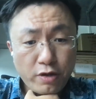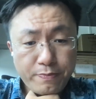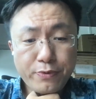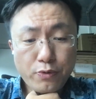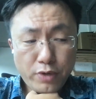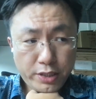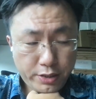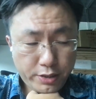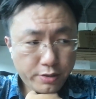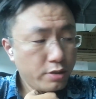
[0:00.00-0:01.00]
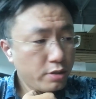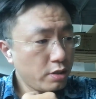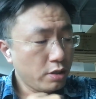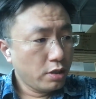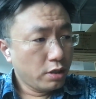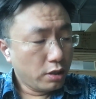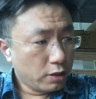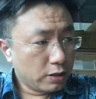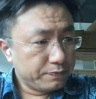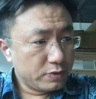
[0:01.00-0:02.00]
for the people who are here,
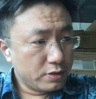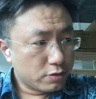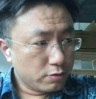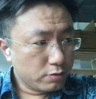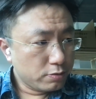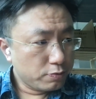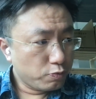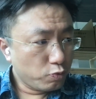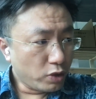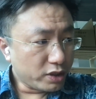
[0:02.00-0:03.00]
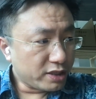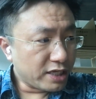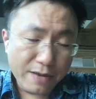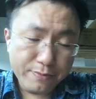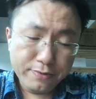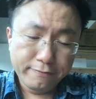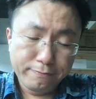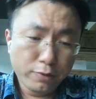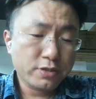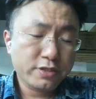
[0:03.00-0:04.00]
so what type
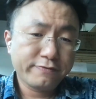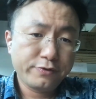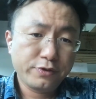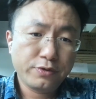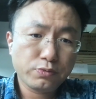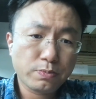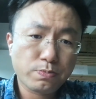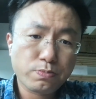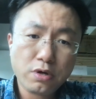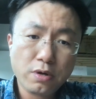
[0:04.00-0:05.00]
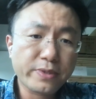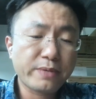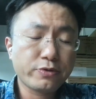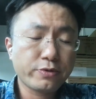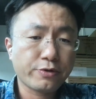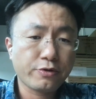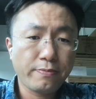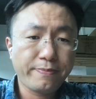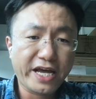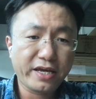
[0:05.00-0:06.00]
of positive news would prompt them to
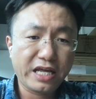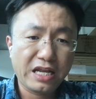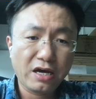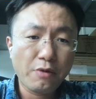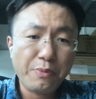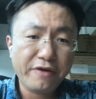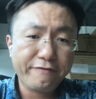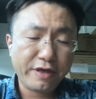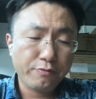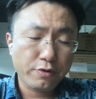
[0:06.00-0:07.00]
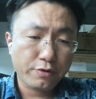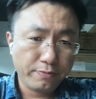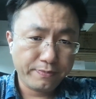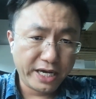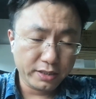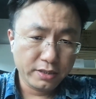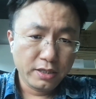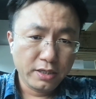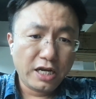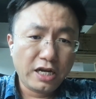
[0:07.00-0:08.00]
go back, and how many of them will go back,
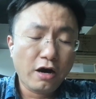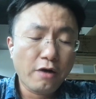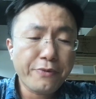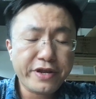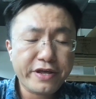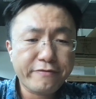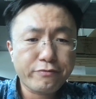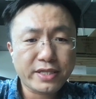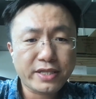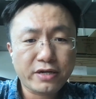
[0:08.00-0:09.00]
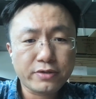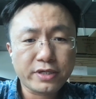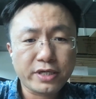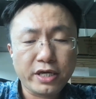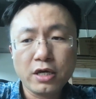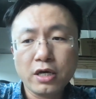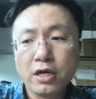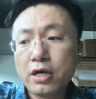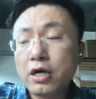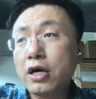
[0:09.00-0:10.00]
and how many will say that, okay,
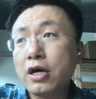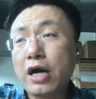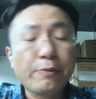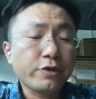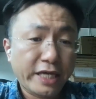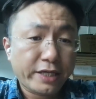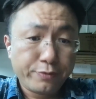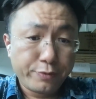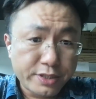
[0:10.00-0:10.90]
I'm going to take the